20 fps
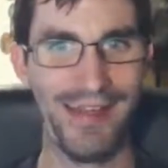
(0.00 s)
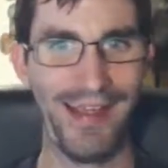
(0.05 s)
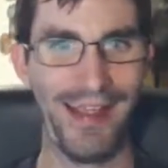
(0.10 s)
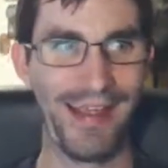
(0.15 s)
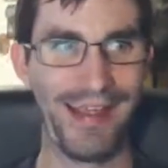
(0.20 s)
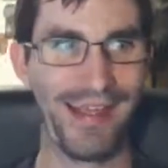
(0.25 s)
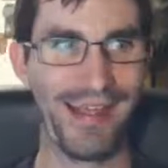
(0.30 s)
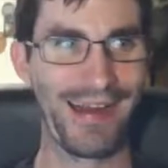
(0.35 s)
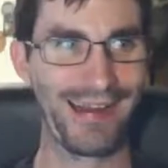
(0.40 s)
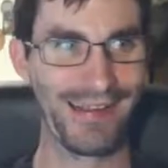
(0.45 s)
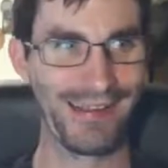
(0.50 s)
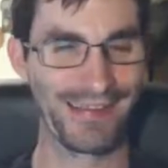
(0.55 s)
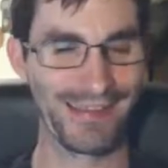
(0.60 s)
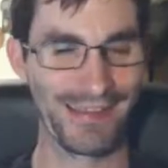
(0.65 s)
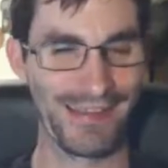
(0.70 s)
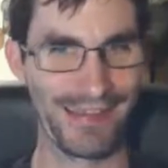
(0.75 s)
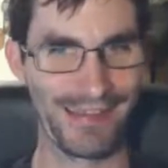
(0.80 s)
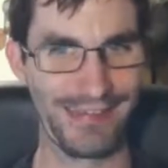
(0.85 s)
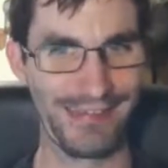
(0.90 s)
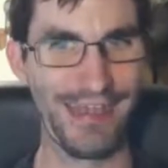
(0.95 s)
And it's
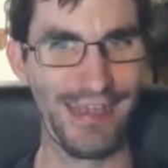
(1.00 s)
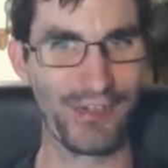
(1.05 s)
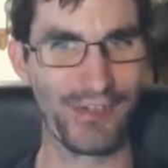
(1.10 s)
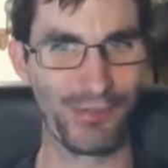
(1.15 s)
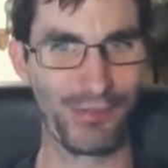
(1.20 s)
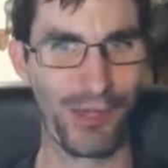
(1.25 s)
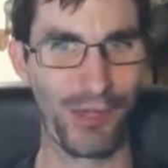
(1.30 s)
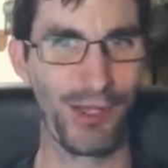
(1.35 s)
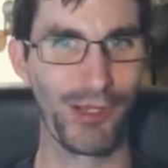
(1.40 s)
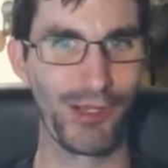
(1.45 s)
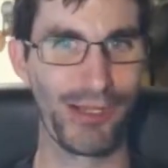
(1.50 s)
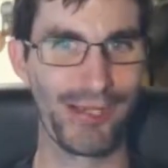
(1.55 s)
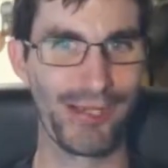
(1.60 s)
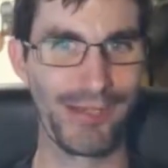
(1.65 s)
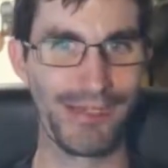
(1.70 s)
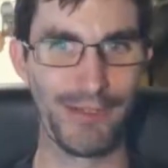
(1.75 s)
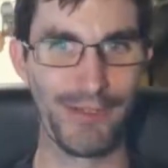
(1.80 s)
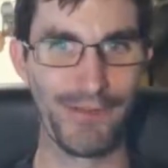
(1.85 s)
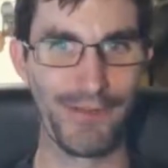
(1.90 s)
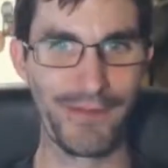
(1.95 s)
like, yes, we're all like
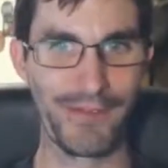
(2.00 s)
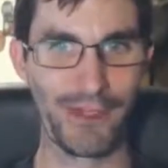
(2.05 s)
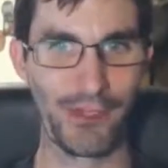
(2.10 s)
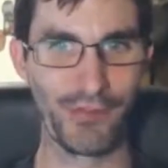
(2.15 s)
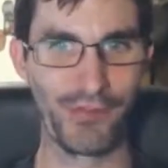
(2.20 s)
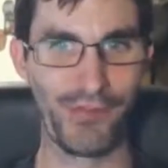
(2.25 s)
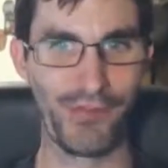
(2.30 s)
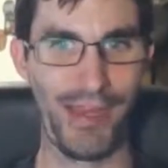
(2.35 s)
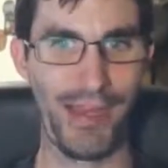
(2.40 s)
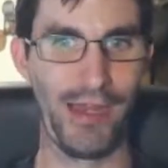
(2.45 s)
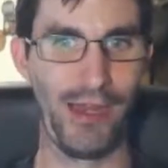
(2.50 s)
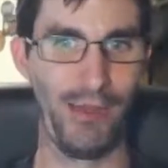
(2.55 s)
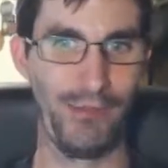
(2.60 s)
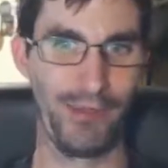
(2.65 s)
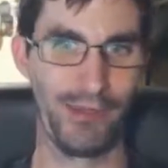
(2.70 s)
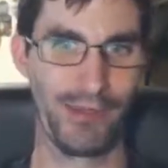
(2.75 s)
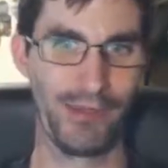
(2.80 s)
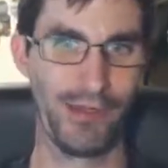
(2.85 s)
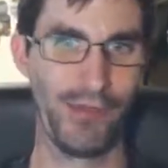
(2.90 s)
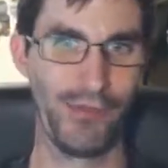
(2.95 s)
in different guilds now
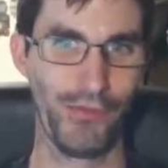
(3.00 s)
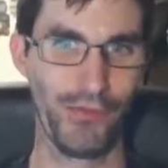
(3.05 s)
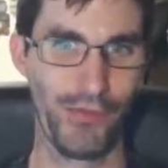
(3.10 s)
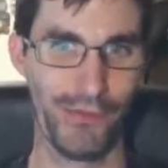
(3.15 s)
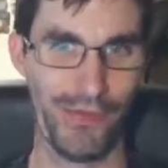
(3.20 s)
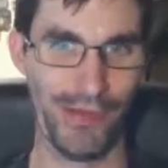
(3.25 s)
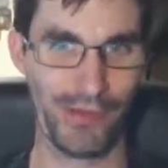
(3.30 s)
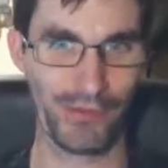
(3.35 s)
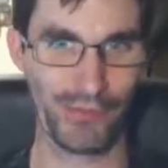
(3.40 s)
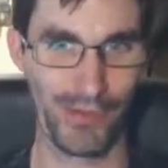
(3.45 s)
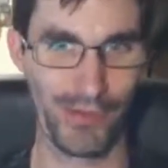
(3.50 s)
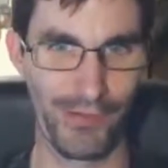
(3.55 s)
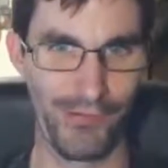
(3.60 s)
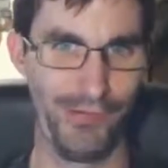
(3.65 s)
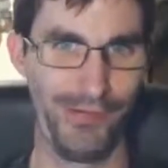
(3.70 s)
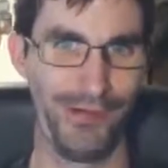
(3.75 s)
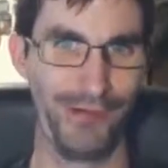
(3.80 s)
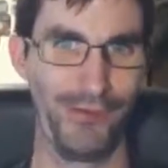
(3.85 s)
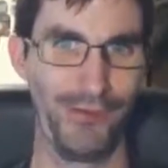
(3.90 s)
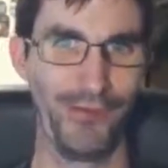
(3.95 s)
because of XYZ.
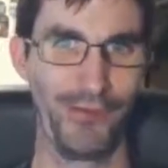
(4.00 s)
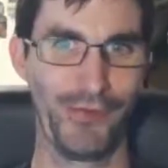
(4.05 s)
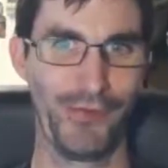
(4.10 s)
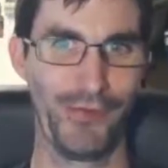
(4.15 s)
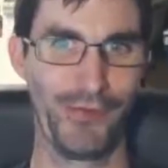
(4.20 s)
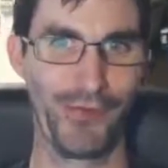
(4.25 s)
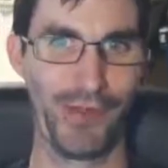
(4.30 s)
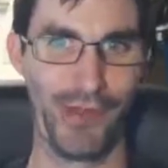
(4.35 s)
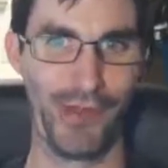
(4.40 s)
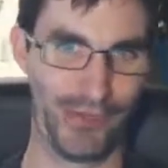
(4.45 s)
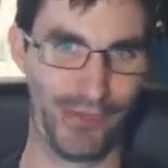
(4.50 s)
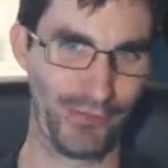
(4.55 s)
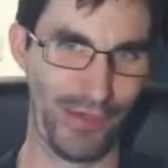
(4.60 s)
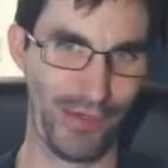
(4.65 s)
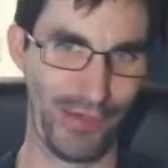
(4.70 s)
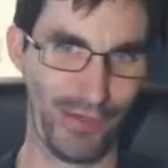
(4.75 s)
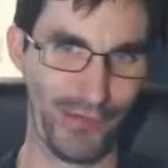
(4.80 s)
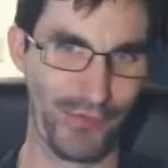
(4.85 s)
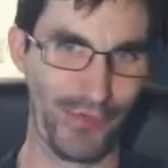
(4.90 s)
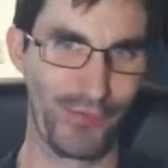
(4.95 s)
It was just all like
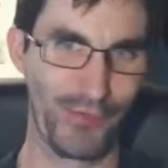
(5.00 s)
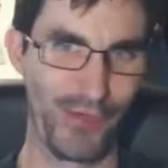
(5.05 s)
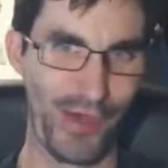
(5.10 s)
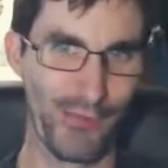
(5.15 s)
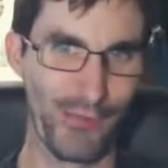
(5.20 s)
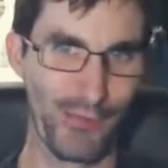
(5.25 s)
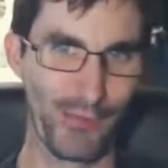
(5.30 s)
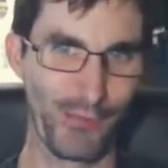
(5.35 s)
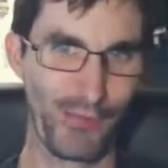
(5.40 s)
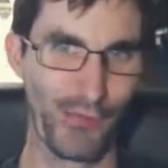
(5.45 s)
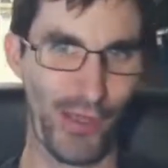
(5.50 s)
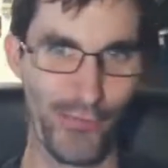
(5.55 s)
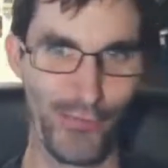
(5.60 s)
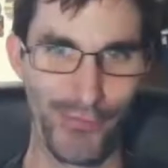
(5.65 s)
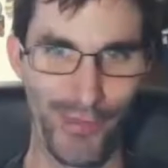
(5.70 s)
crazy drama and stuff.